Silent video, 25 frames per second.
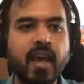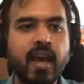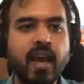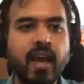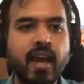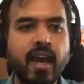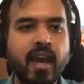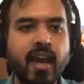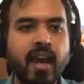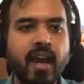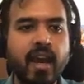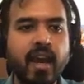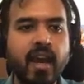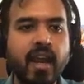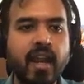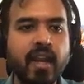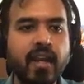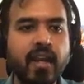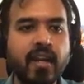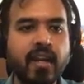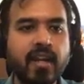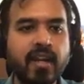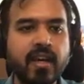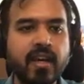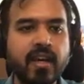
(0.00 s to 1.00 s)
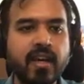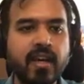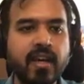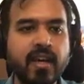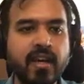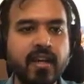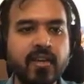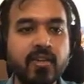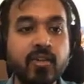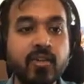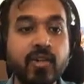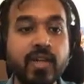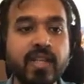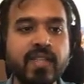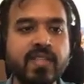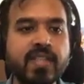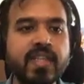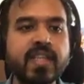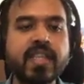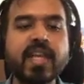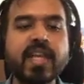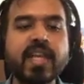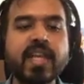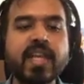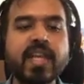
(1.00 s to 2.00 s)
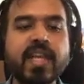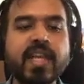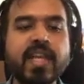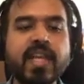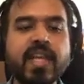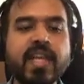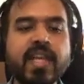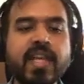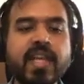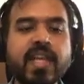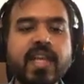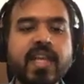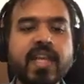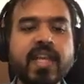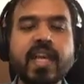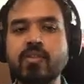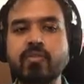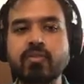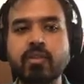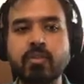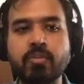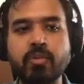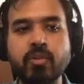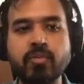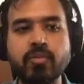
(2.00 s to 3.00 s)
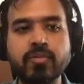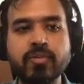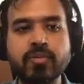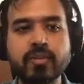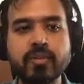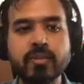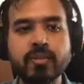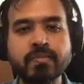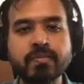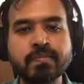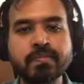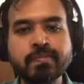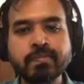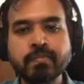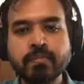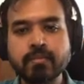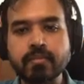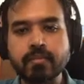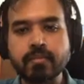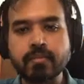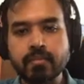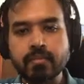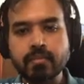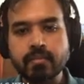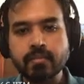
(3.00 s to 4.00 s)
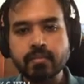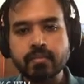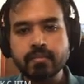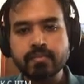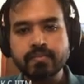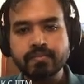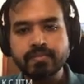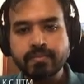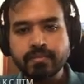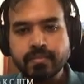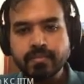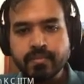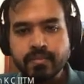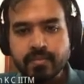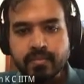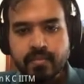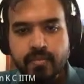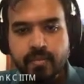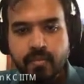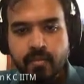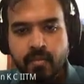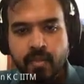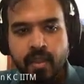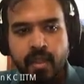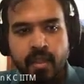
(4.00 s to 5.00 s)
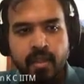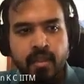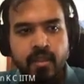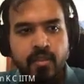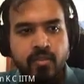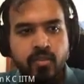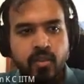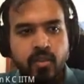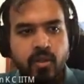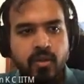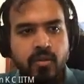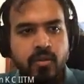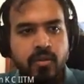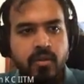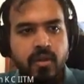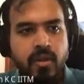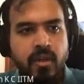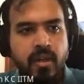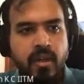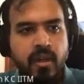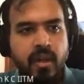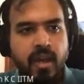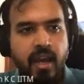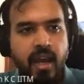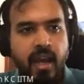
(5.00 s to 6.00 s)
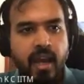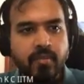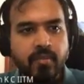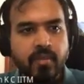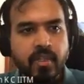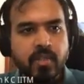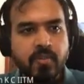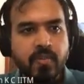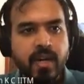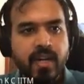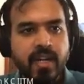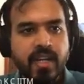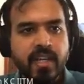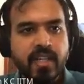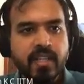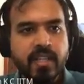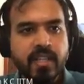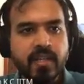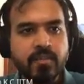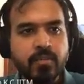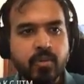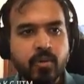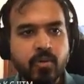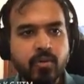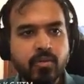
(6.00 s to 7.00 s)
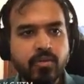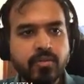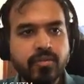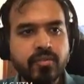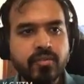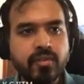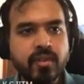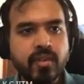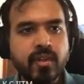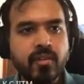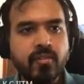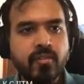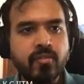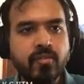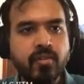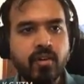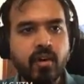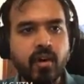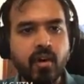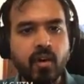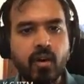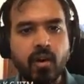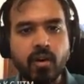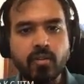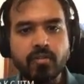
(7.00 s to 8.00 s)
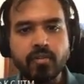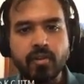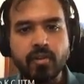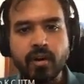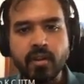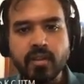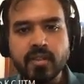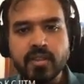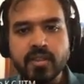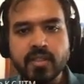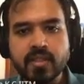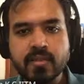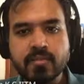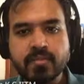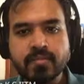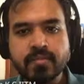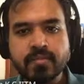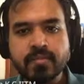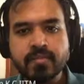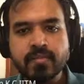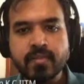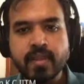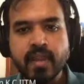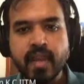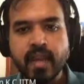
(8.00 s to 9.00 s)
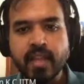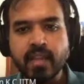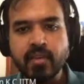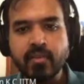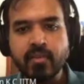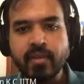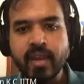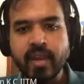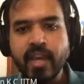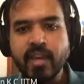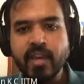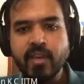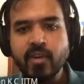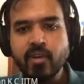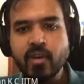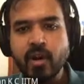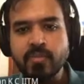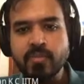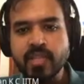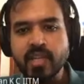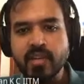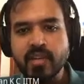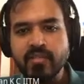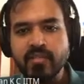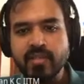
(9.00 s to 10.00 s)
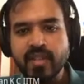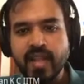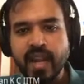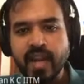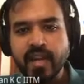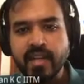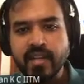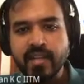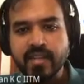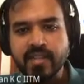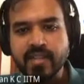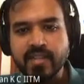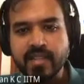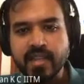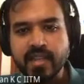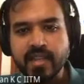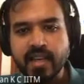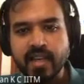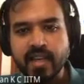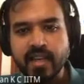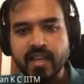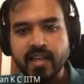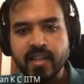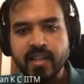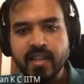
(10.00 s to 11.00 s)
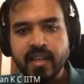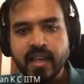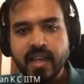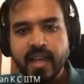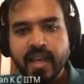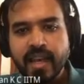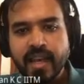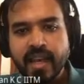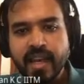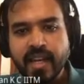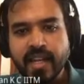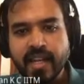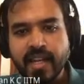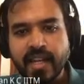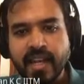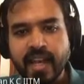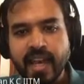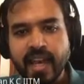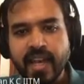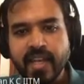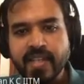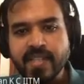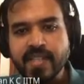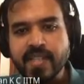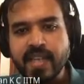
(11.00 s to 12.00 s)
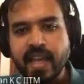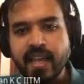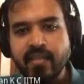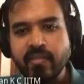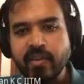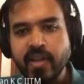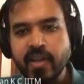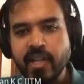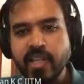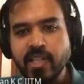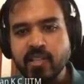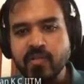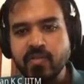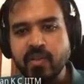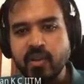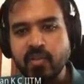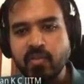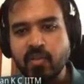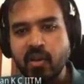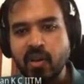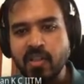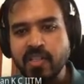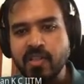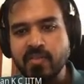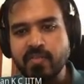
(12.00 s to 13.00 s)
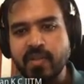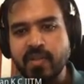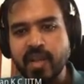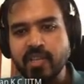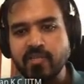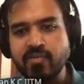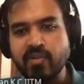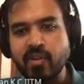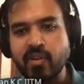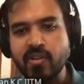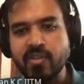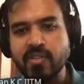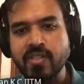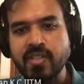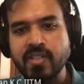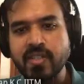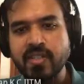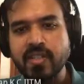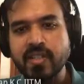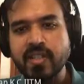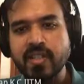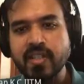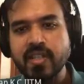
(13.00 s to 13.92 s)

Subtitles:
that takes evidence for false implies false, but actually ignores it, right? This underscore symbol here is just ignore the argument. I'm not even naming it. And all I'm doing is I'm just returning this I, which is the proof for true.